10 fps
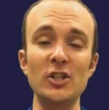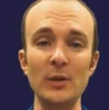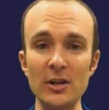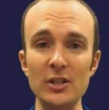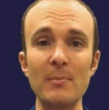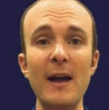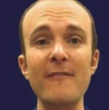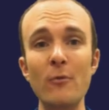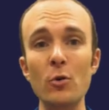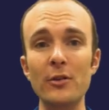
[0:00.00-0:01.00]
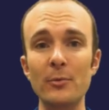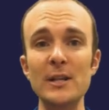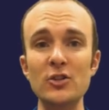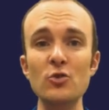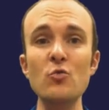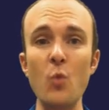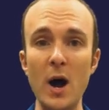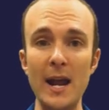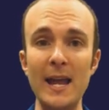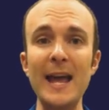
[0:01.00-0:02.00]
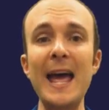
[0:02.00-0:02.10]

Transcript: So here's my 4-3-2-1